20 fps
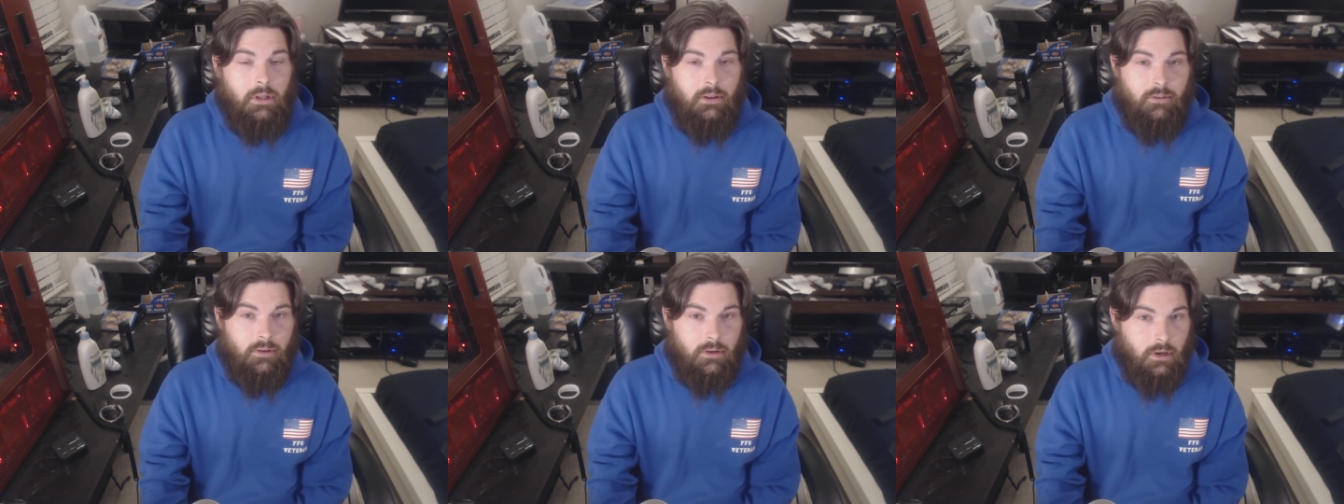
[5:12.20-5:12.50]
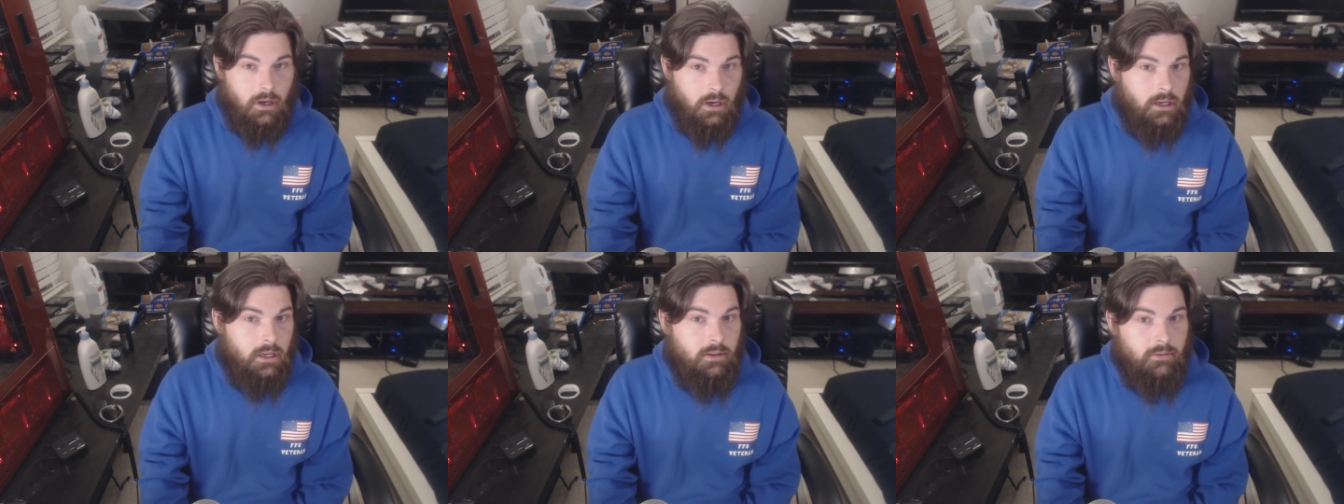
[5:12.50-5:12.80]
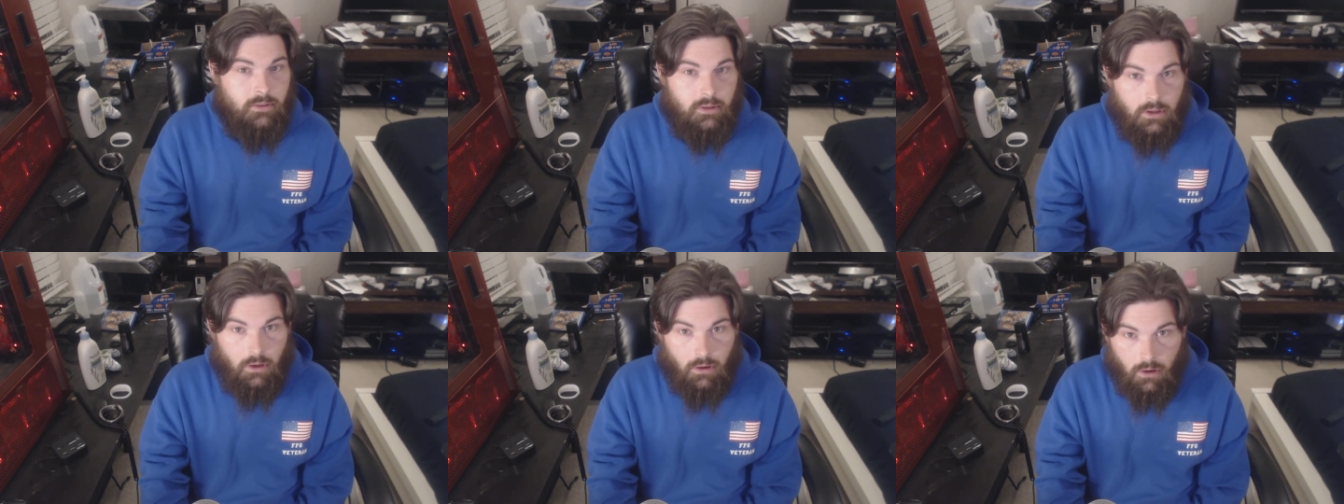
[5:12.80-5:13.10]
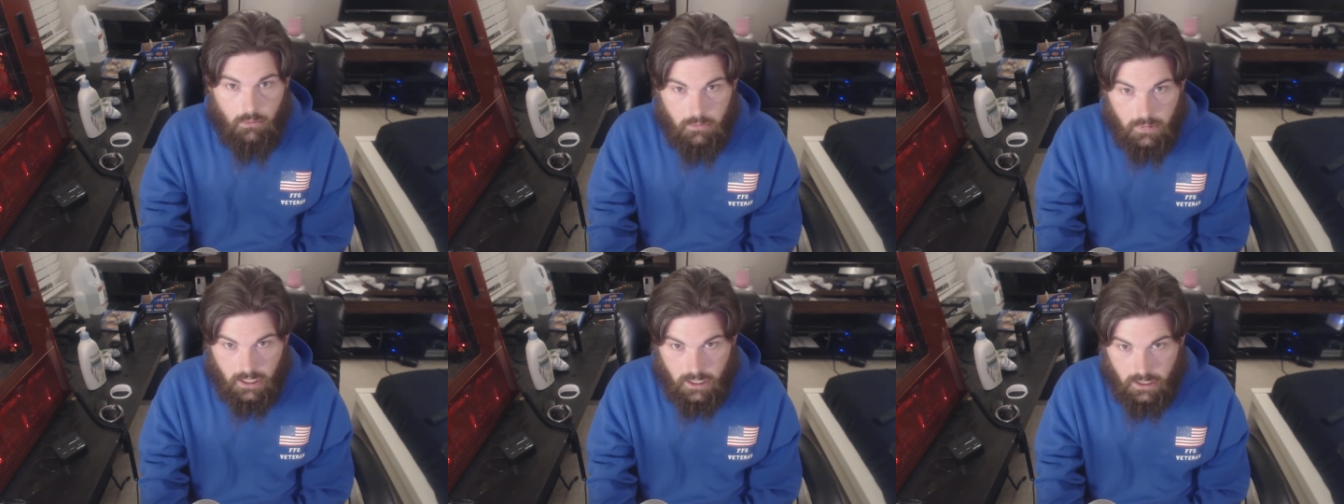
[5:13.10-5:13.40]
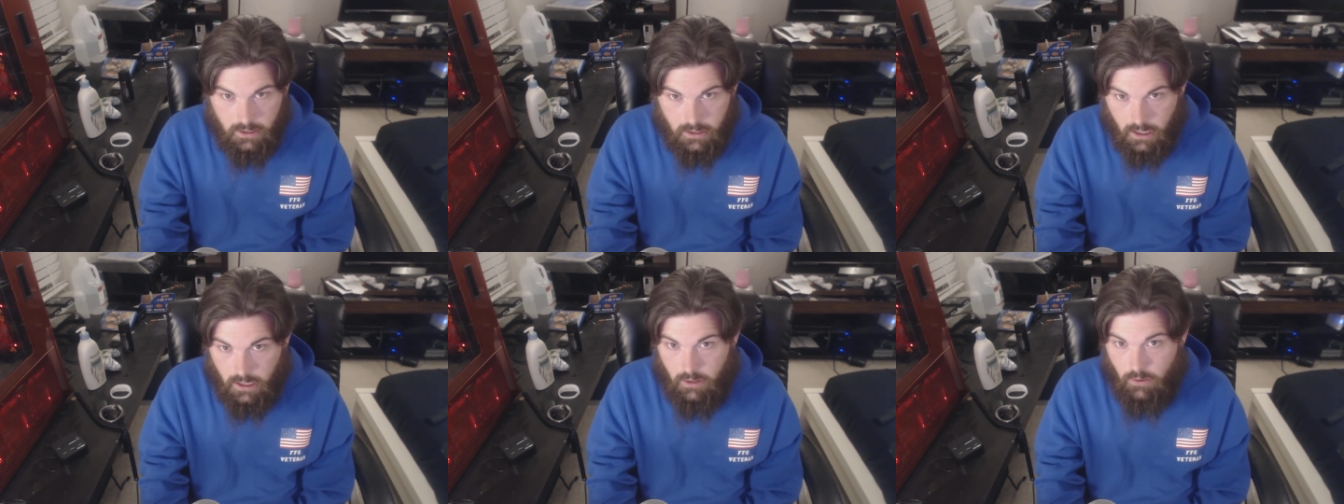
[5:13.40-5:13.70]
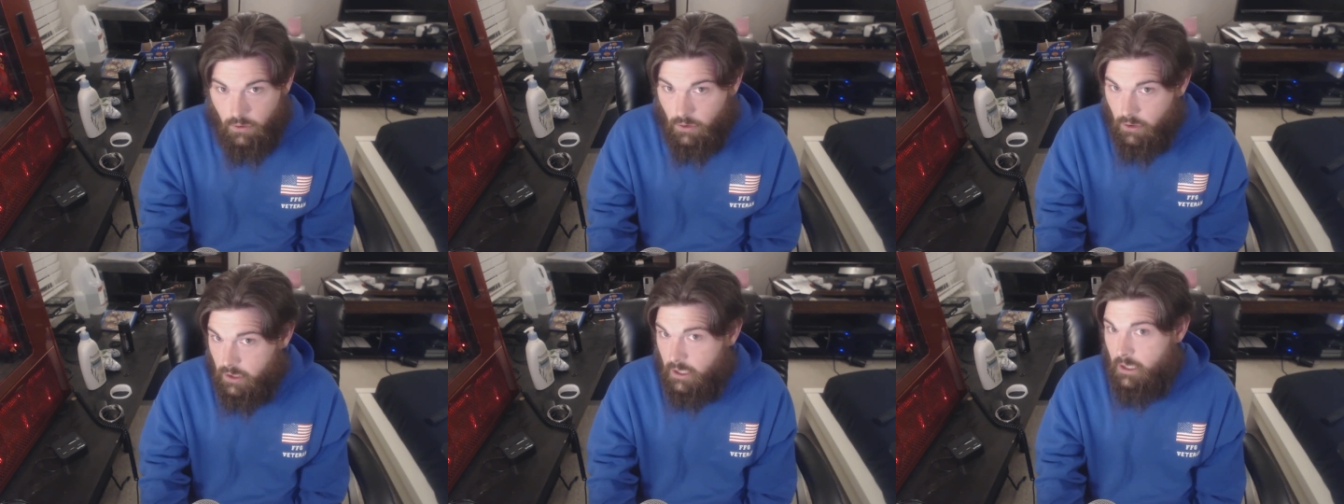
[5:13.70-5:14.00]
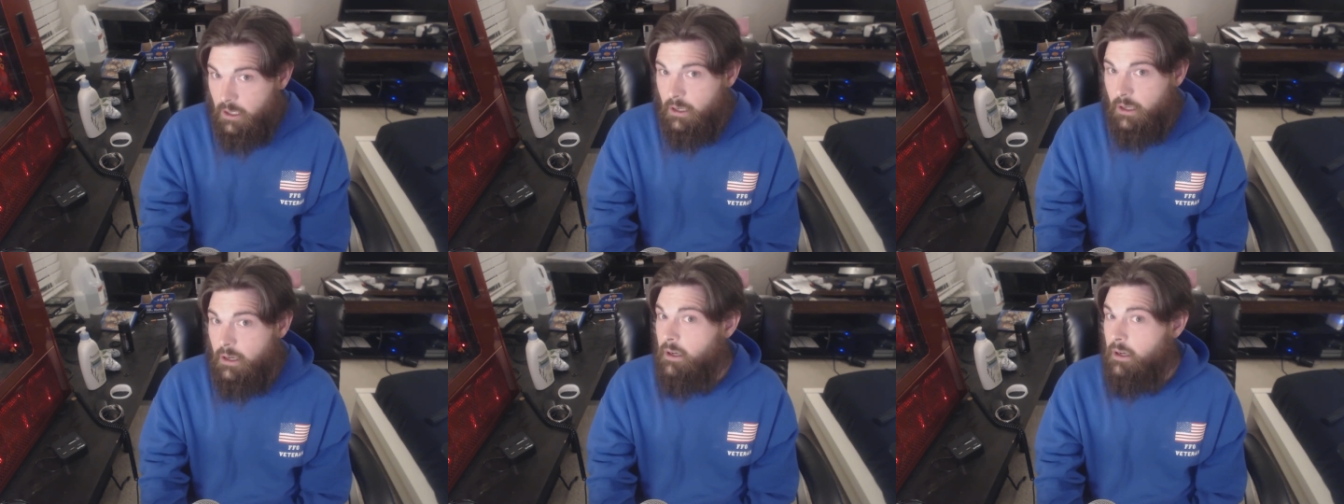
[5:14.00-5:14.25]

Believe it or not, even though I may not look it,